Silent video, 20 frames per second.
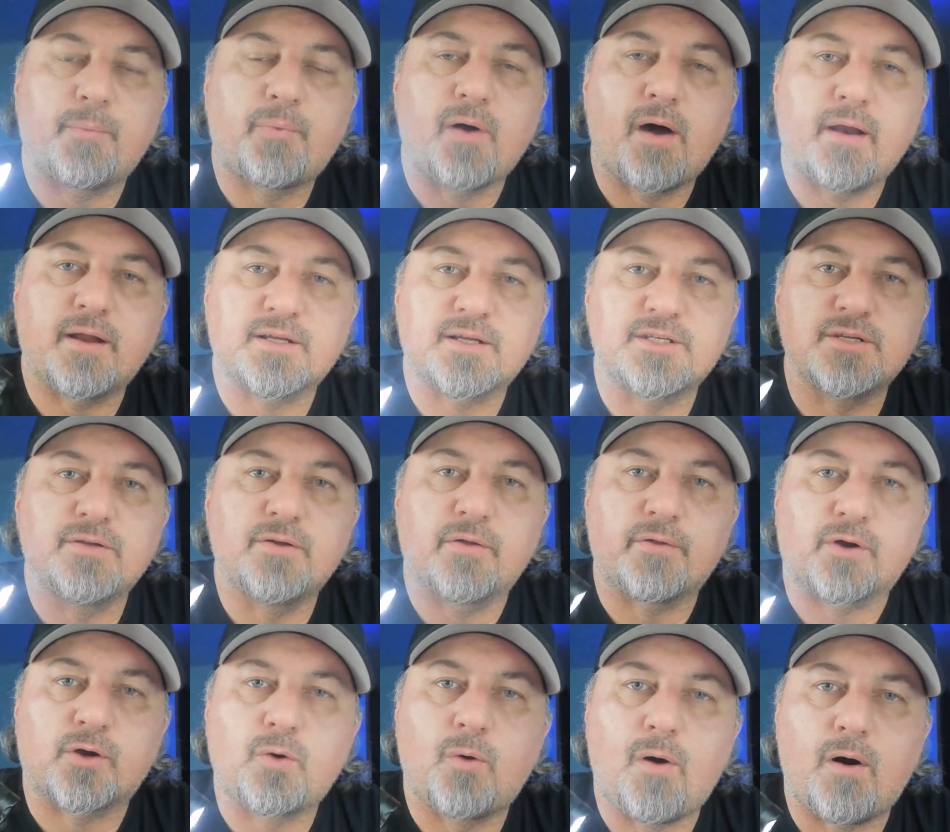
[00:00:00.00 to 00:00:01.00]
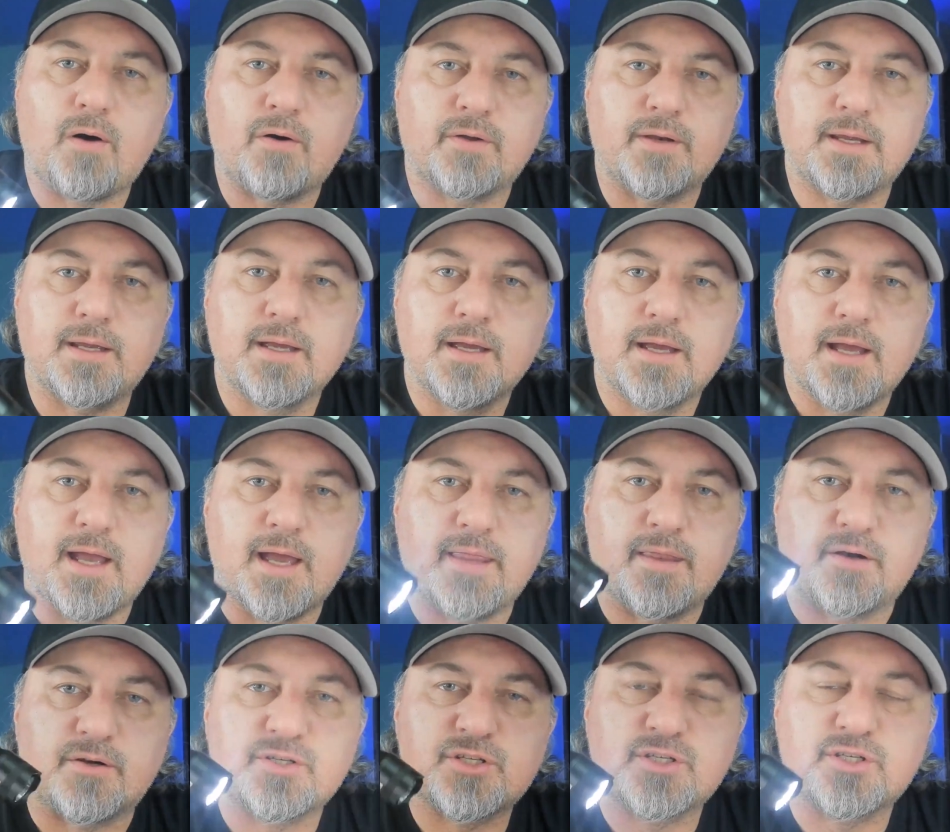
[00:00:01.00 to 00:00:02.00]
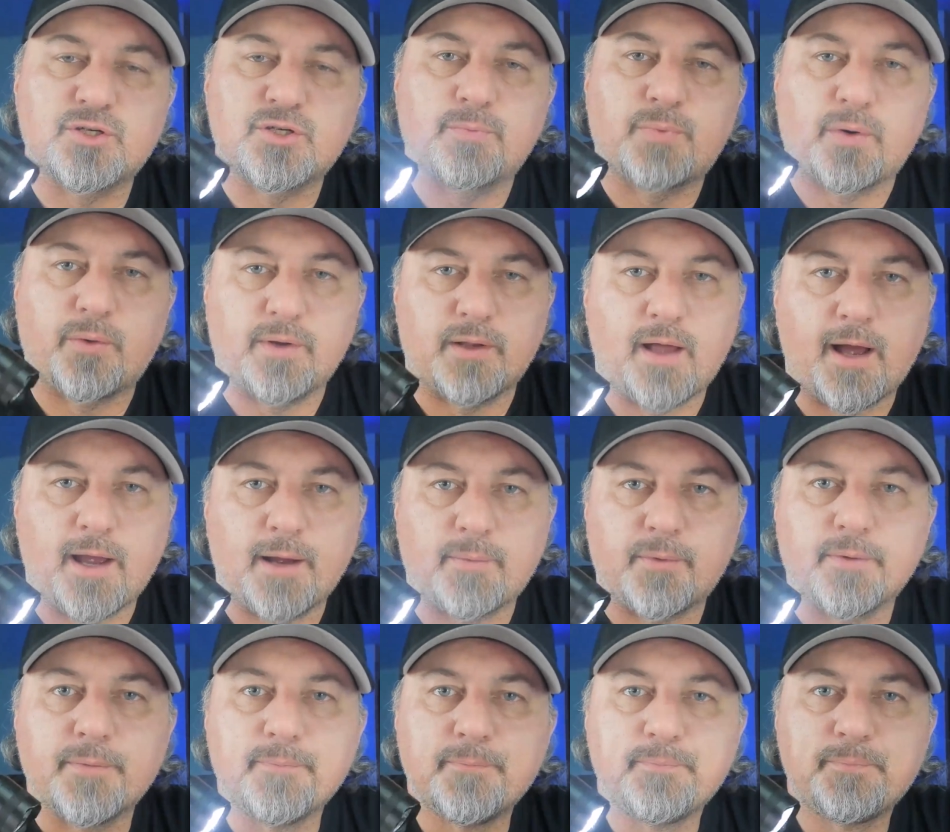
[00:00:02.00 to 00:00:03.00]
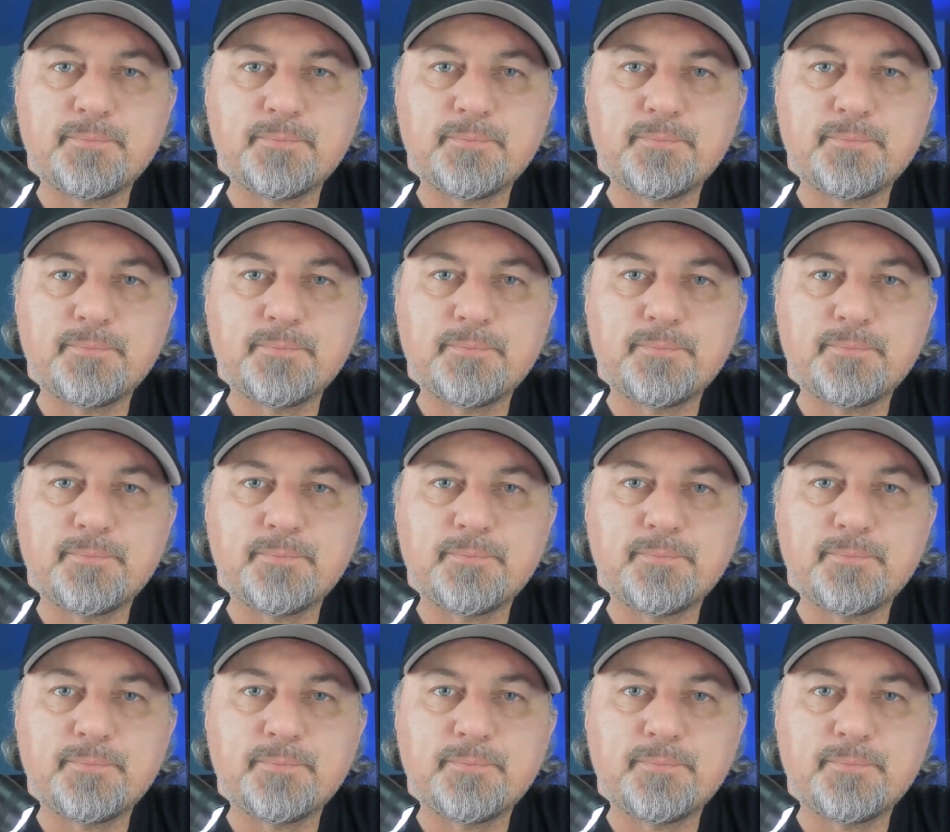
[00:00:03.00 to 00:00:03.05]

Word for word: products, you know their quality, and they're super reliable.